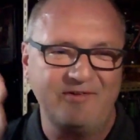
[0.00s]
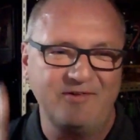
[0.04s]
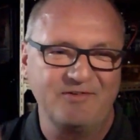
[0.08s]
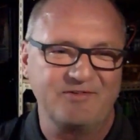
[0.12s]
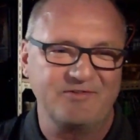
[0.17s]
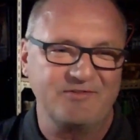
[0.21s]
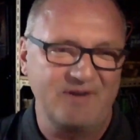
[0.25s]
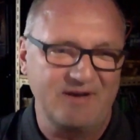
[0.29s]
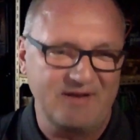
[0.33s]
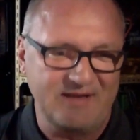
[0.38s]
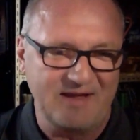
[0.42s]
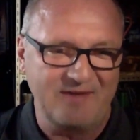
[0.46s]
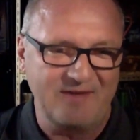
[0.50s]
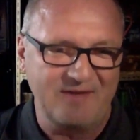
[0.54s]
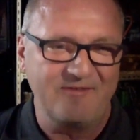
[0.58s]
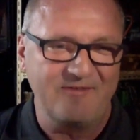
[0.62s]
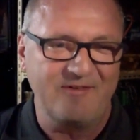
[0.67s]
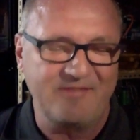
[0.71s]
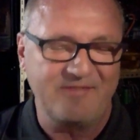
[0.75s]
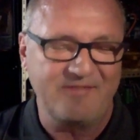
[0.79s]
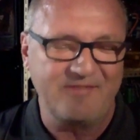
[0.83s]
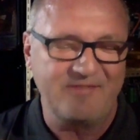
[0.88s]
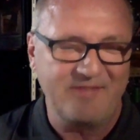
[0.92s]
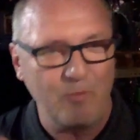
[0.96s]
Avenue Street kind
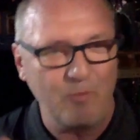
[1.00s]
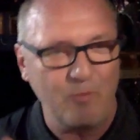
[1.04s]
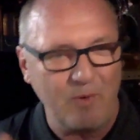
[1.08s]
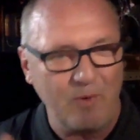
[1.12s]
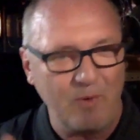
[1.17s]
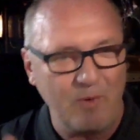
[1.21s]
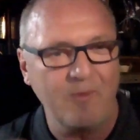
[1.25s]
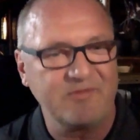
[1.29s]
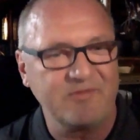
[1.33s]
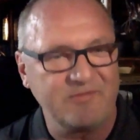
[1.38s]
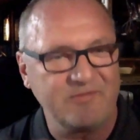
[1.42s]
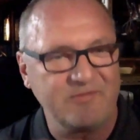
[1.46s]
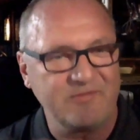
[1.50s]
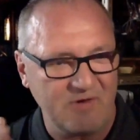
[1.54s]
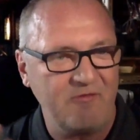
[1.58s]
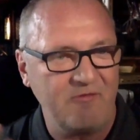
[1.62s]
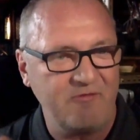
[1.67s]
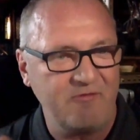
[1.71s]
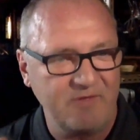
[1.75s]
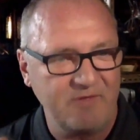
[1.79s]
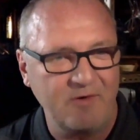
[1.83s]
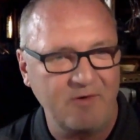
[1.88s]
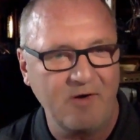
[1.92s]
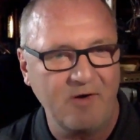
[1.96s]
of thing, and where it was
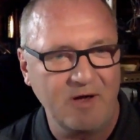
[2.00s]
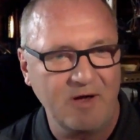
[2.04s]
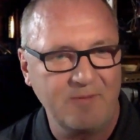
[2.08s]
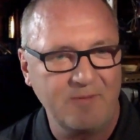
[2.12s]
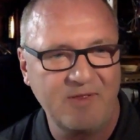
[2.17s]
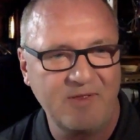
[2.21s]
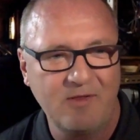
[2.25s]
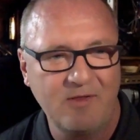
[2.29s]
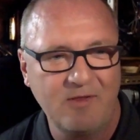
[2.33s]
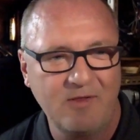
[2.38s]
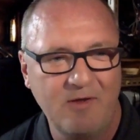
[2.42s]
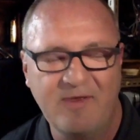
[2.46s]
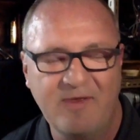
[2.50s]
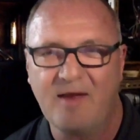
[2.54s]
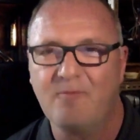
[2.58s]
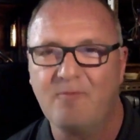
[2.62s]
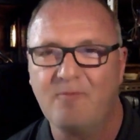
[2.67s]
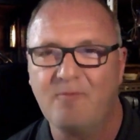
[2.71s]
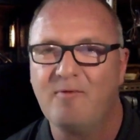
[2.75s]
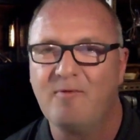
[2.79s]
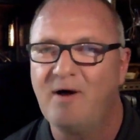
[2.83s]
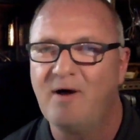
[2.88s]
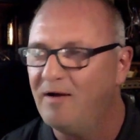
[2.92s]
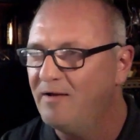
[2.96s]
roughly going to be
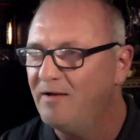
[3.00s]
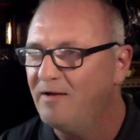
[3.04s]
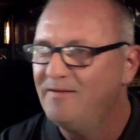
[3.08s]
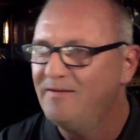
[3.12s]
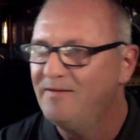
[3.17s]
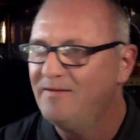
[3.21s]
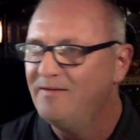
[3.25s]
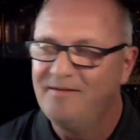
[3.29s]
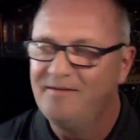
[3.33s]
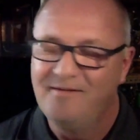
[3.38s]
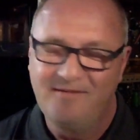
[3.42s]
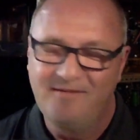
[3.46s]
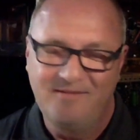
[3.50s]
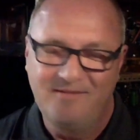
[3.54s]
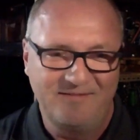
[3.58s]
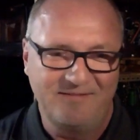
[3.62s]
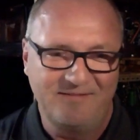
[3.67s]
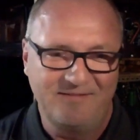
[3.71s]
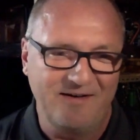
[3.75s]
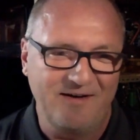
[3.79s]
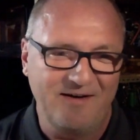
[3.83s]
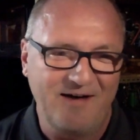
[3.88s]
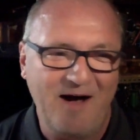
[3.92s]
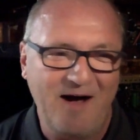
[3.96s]
located. Well,
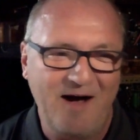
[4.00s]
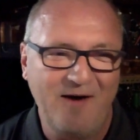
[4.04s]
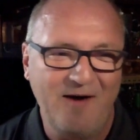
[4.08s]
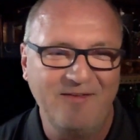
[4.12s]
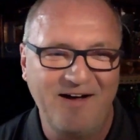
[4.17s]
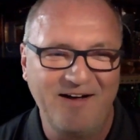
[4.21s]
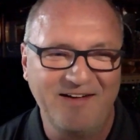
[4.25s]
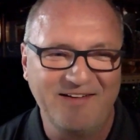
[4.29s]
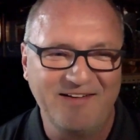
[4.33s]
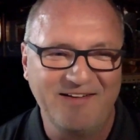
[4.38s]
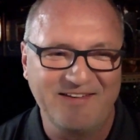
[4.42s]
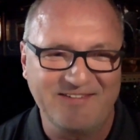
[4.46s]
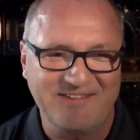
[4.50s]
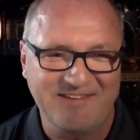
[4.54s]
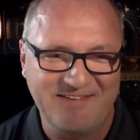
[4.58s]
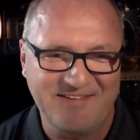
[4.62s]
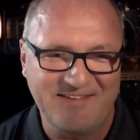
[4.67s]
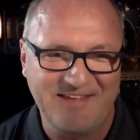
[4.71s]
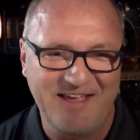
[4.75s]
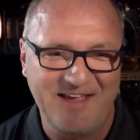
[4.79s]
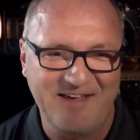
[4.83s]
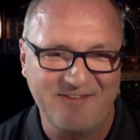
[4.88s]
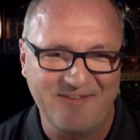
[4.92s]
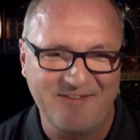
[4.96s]
you know, how long does
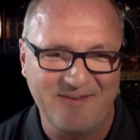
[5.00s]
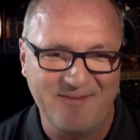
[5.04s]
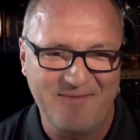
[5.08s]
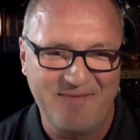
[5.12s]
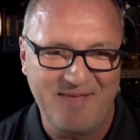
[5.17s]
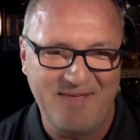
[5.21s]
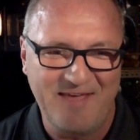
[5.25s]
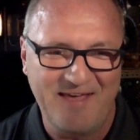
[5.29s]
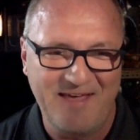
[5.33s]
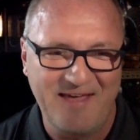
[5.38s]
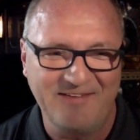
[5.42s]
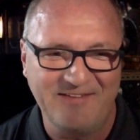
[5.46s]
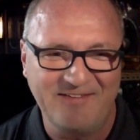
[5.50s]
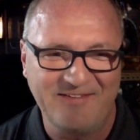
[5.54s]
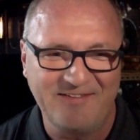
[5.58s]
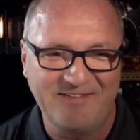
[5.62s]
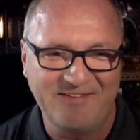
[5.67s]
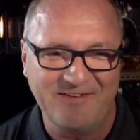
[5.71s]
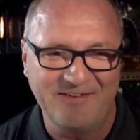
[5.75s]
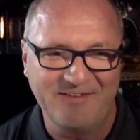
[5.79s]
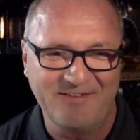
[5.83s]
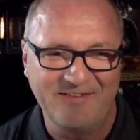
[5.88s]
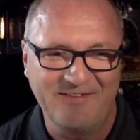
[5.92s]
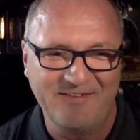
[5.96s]
it take from then
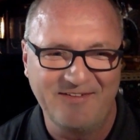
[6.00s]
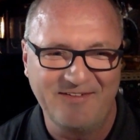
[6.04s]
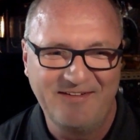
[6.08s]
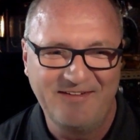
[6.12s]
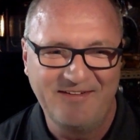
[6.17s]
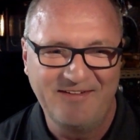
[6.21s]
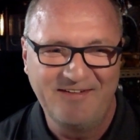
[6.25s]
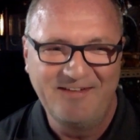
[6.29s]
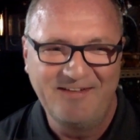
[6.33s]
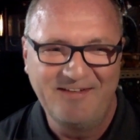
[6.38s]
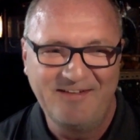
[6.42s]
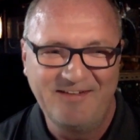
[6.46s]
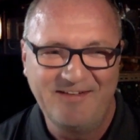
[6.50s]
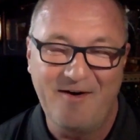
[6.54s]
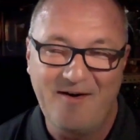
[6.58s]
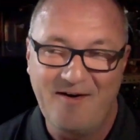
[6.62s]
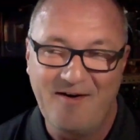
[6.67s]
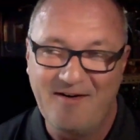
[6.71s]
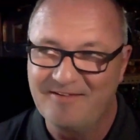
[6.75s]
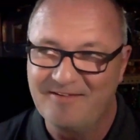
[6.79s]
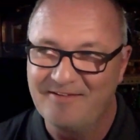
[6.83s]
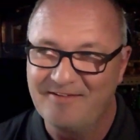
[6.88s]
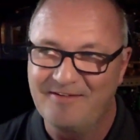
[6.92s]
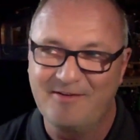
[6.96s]
to
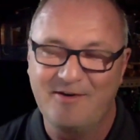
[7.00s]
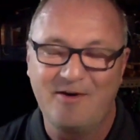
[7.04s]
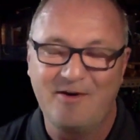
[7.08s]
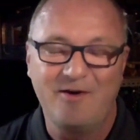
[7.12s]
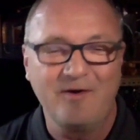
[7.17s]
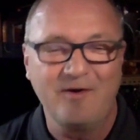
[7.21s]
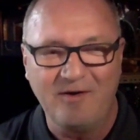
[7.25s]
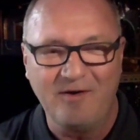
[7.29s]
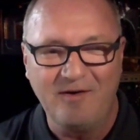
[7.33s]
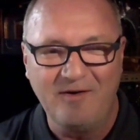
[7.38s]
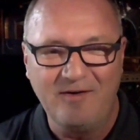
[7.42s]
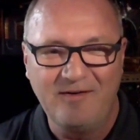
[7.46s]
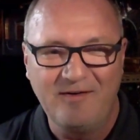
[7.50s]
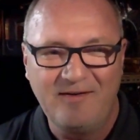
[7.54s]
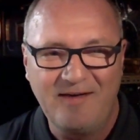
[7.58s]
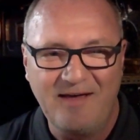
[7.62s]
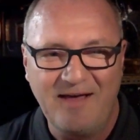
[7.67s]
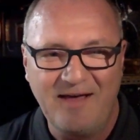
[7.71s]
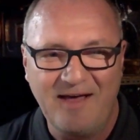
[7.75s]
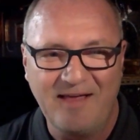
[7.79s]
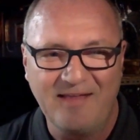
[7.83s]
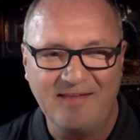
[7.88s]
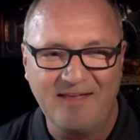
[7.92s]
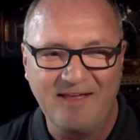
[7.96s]
going to Google
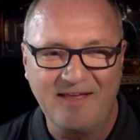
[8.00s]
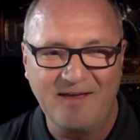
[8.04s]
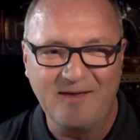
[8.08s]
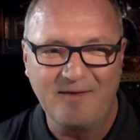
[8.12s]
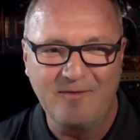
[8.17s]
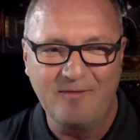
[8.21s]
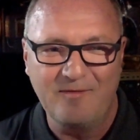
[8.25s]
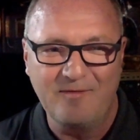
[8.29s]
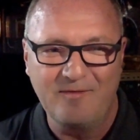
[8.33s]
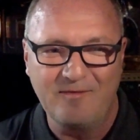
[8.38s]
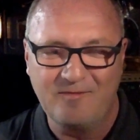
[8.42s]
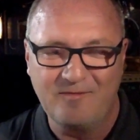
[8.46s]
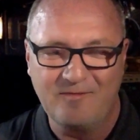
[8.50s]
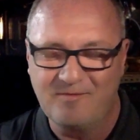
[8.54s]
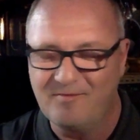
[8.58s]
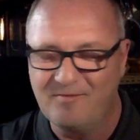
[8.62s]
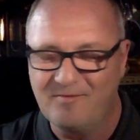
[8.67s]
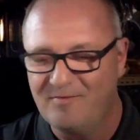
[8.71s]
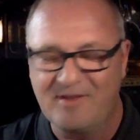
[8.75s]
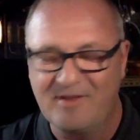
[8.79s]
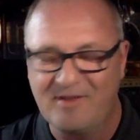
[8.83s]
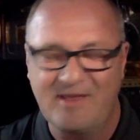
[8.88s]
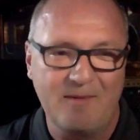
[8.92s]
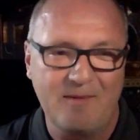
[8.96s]
and like
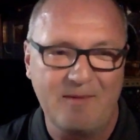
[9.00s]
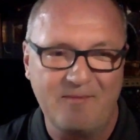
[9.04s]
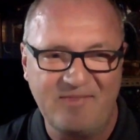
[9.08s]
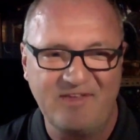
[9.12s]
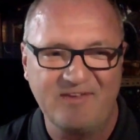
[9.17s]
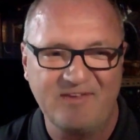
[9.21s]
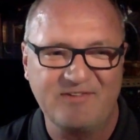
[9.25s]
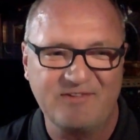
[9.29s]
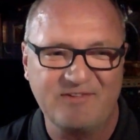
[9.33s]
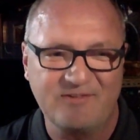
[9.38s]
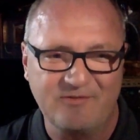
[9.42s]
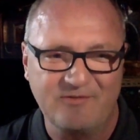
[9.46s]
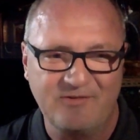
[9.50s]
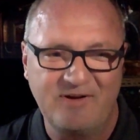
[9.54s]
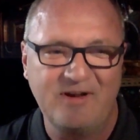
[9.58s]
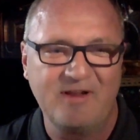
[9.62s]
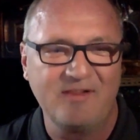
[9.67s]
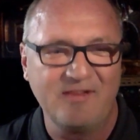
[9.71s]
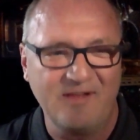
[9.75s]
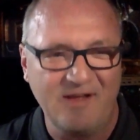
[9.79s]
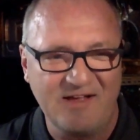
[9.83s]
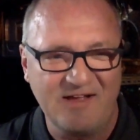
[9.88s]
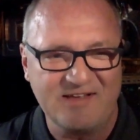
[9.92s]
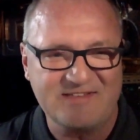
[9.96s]
looking up this
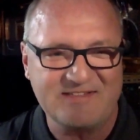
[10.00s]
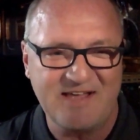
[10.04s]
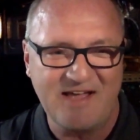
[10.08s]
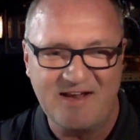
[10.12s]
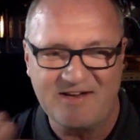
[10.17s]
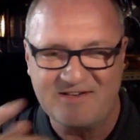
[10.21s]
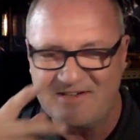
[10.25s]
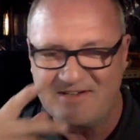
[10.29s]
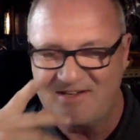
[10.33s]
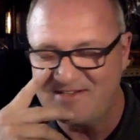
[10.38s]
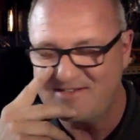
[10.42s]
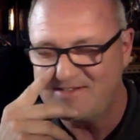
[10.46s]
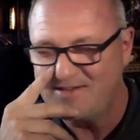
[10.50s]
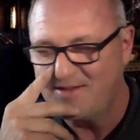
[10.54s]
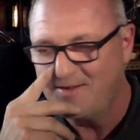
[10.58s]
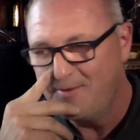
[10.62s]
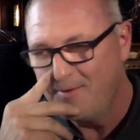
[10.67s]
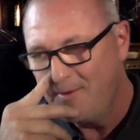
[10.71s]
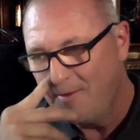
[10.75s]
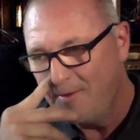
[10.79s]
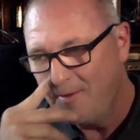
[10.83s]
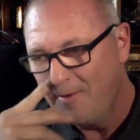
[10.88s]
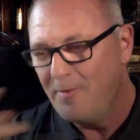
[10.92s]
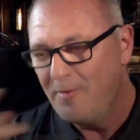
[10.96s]
street in Los
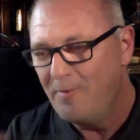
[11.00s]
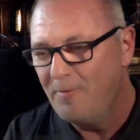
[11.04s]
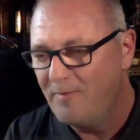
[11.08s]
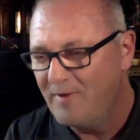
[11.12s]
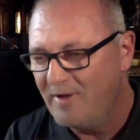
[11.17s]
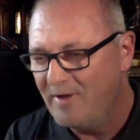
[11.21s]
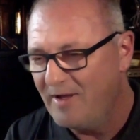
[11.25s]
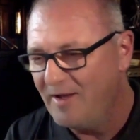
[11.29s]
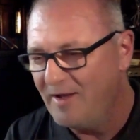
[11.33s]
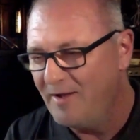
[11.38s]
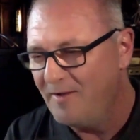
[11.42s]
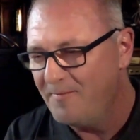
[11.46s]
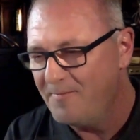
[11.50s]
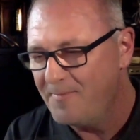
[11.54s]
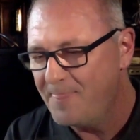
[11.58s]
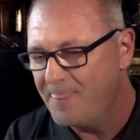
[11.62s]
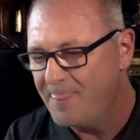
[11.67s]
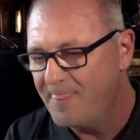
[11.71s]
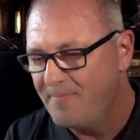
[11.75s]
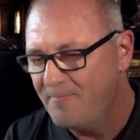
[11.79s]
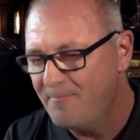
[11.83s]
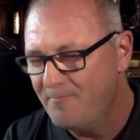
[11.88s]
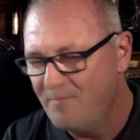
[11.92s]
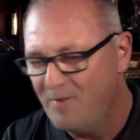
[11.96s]
Angeles? Well,
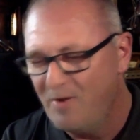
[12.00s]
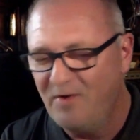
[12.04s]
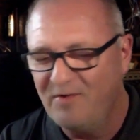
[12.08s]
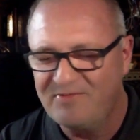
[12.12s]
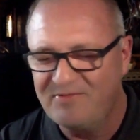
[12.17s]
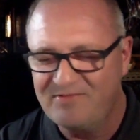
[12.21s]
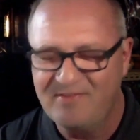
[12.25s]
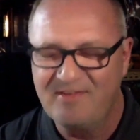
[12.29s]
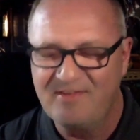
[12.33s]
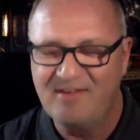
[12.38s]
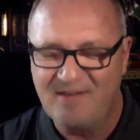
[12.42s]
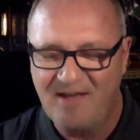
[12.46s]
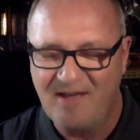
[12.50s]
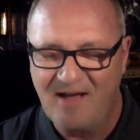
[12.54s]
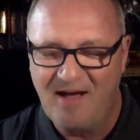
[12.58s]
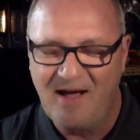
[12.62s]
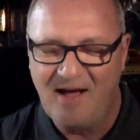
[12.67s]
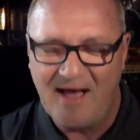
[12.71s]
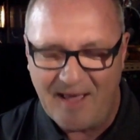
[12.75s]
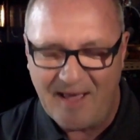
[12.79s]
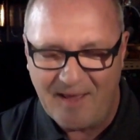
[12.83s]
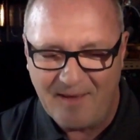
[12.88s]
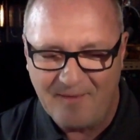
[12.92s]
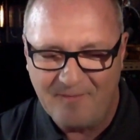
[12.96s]
most of the
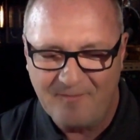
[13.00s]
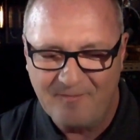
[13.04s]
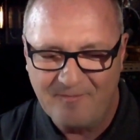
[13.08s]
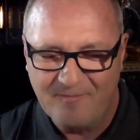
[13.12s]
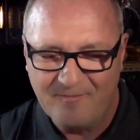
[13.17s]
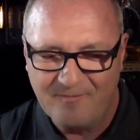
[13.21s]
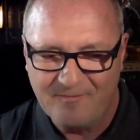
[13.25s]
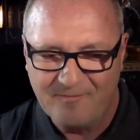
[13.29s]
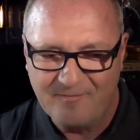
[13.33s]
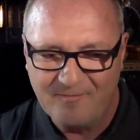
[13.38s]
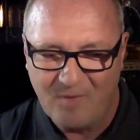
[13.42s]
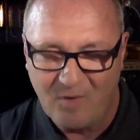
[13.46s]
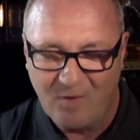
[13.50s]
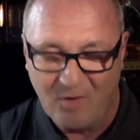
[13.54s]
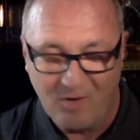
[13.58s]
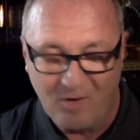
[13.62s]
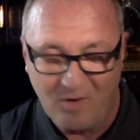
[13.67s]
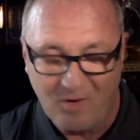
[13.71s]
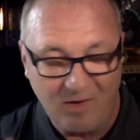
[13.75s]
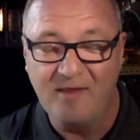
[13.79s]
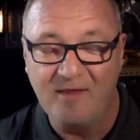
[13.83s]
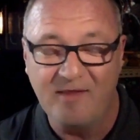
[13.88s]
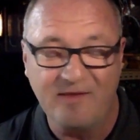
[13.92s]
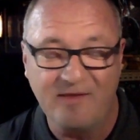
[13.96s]
time, or
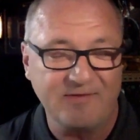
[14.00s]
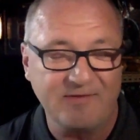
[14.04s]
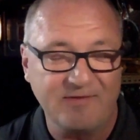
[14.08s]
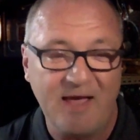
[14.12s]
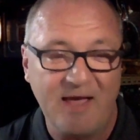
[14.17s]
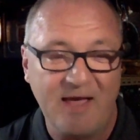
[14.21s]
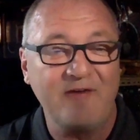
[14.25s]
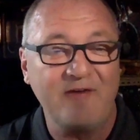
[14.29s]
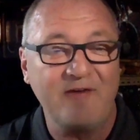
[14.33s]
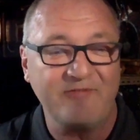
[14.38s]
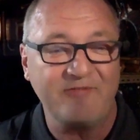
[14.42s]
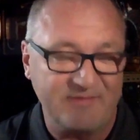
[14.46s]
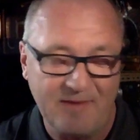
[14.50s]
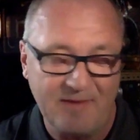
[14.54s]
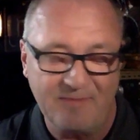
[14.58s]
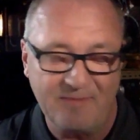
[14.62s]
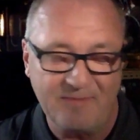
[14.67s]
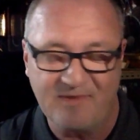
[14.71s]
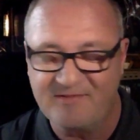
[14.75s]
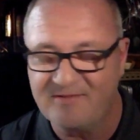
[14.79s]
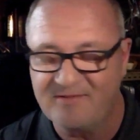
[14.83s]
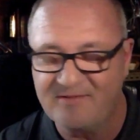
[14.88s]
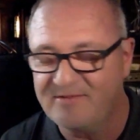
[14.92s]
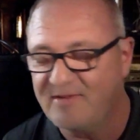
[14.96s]
a lot of the time, half the
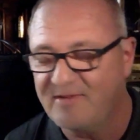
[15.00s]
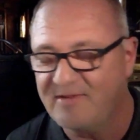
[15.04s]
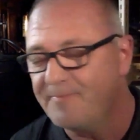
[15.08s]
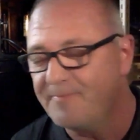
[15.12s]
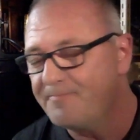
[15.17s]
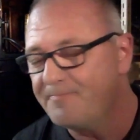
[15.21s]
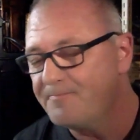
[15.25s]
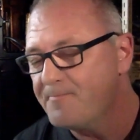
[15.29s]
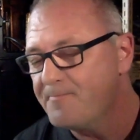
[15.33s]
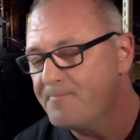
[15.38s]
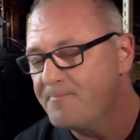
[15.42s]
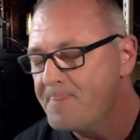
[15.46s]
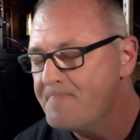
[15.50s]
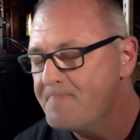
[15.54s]
time, let's just say,